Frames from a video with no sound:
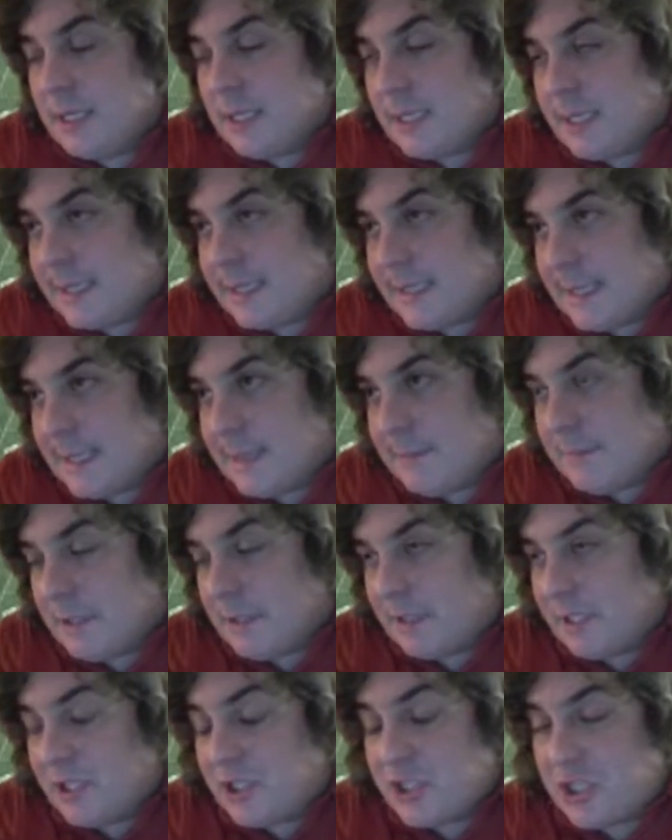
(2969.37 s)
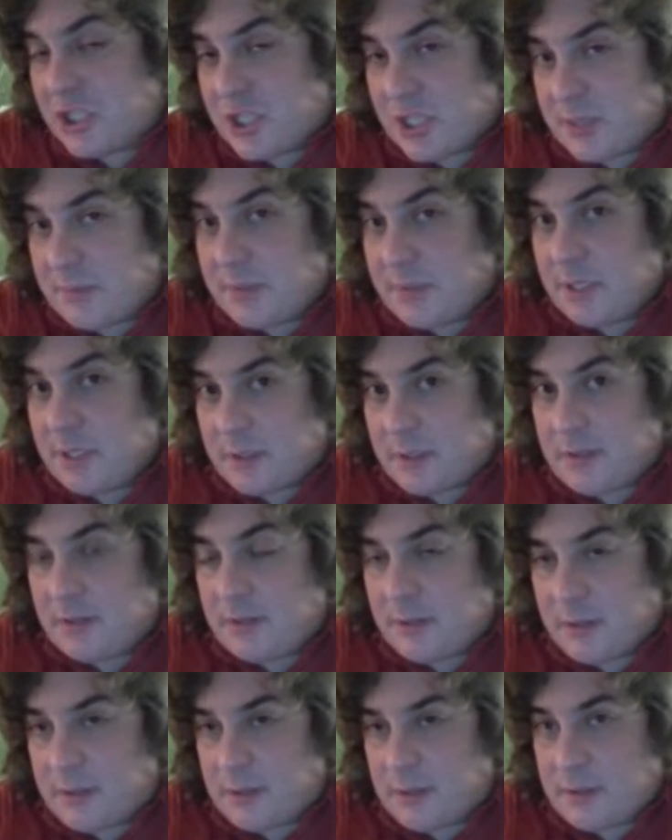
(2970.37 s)
a legitimate
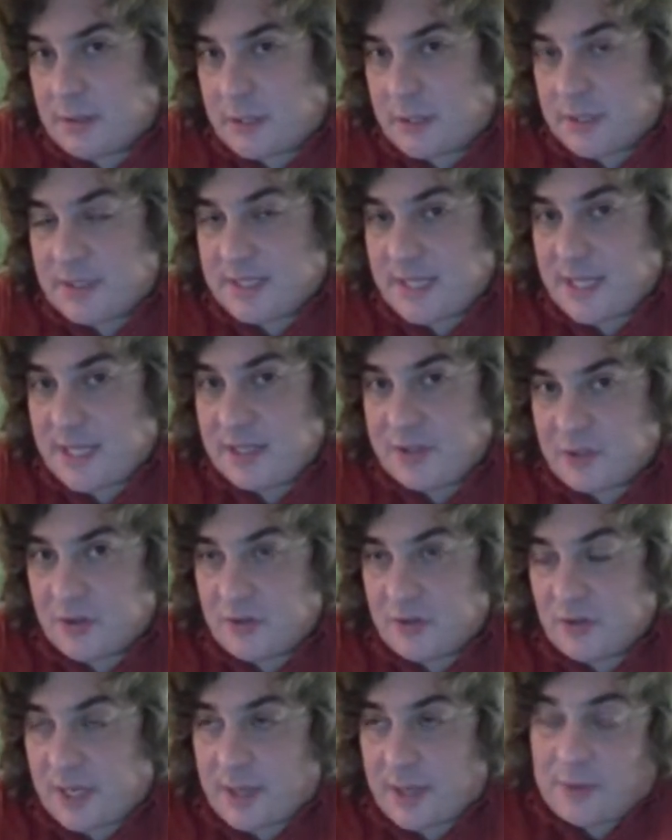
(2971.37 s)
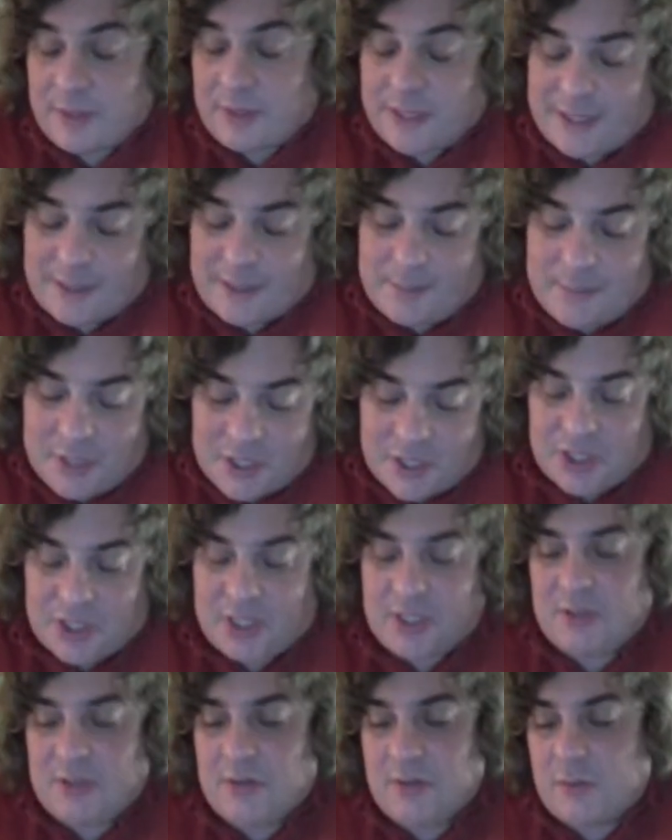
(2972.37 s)
contender, and like a
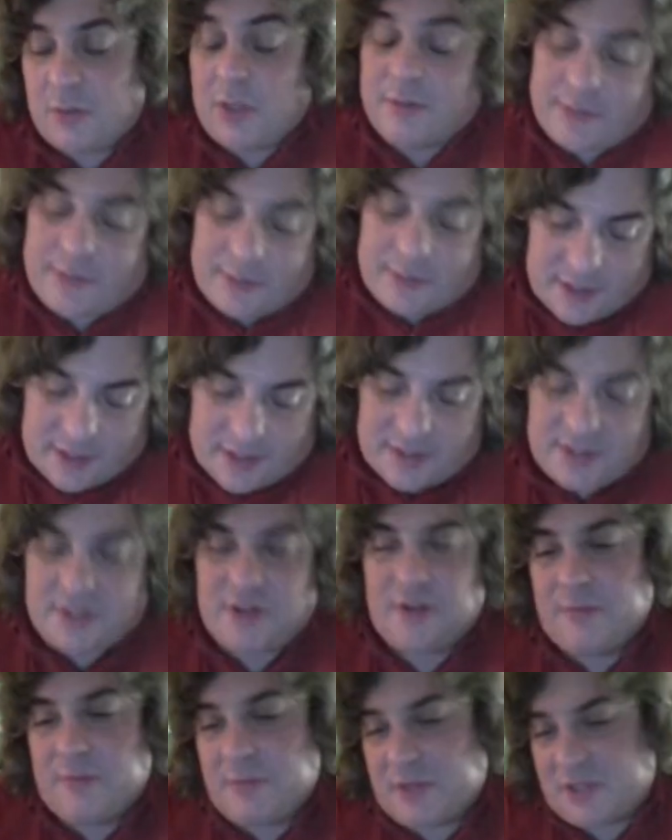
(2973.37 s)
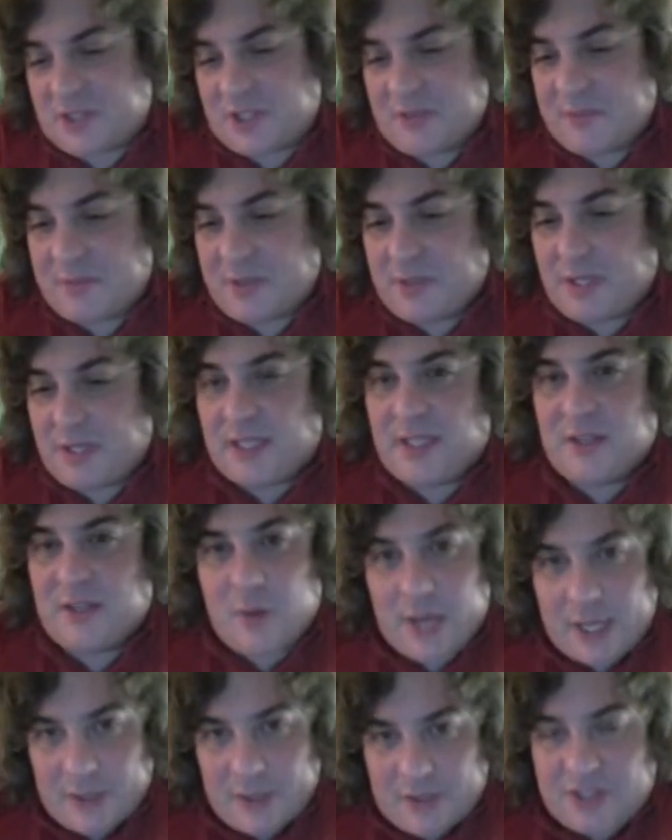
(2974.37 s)
Michigan. Well, not this year, Michigan, but like an
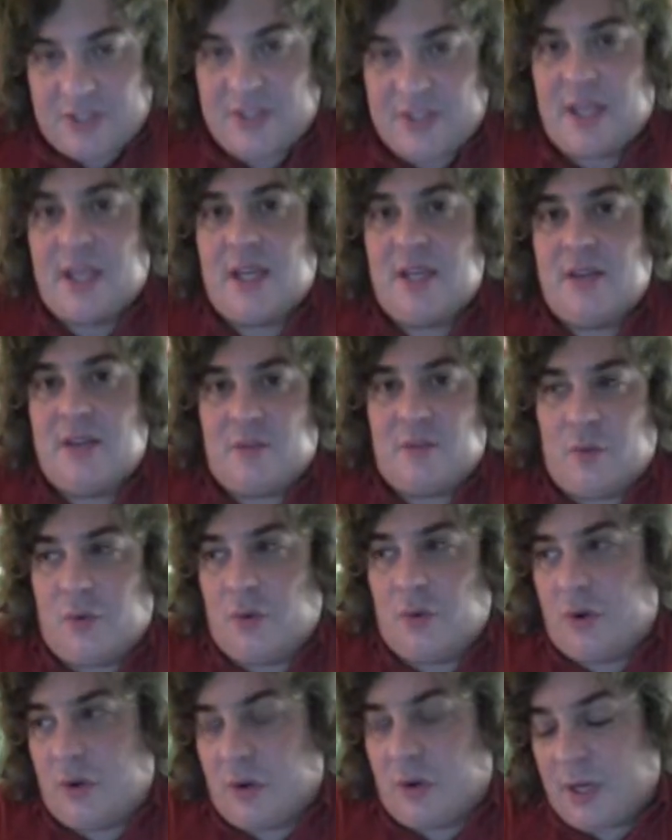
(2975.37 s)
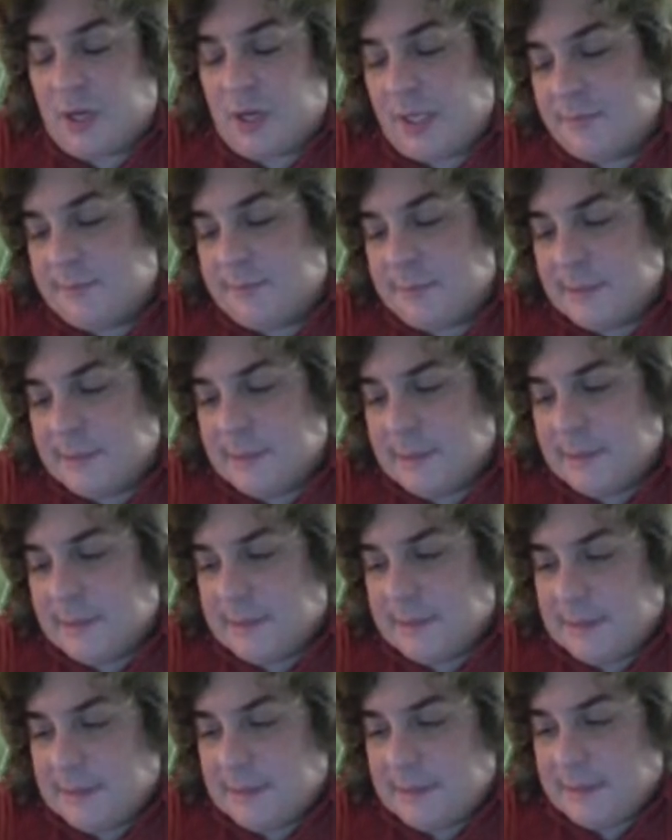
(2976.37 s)
Ohio State or an
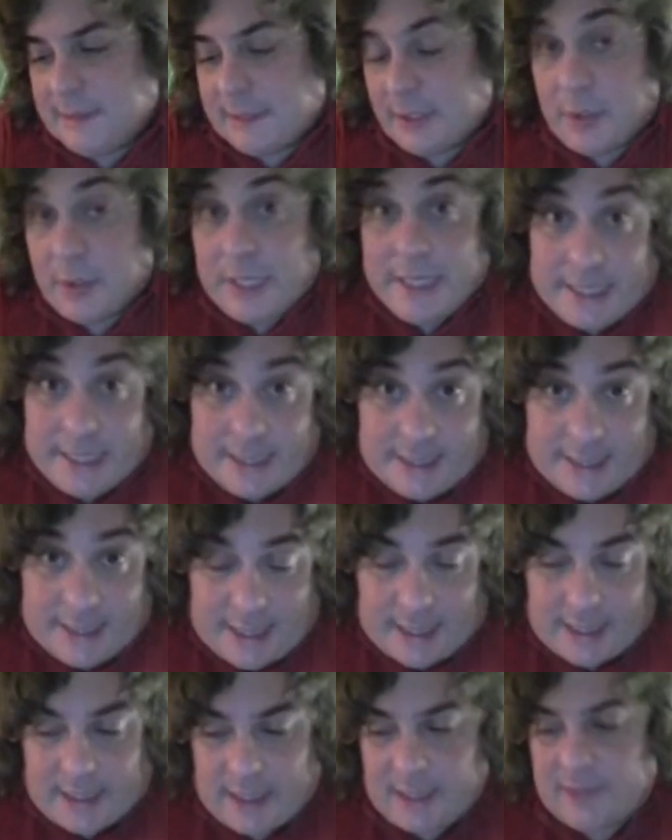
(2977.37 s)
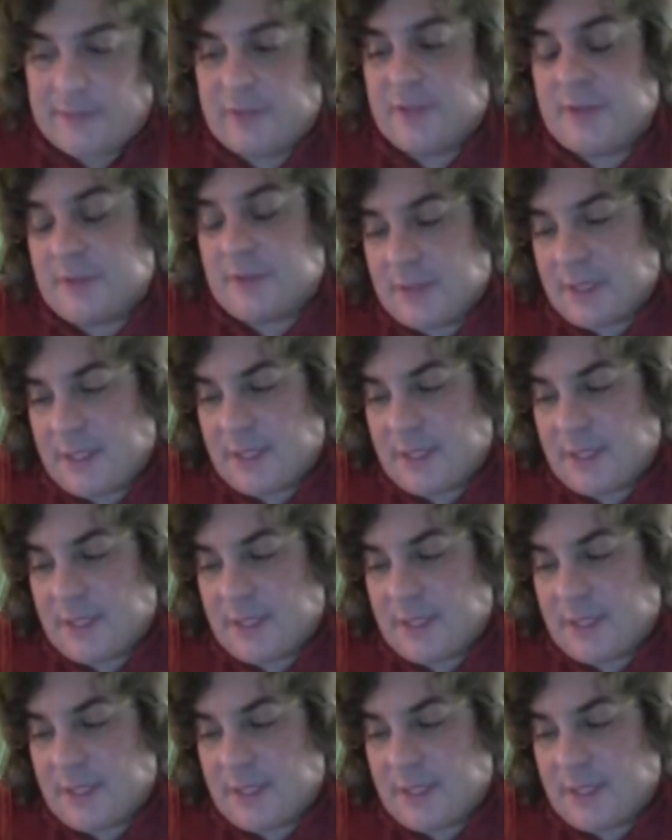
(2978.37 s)
Indiana even.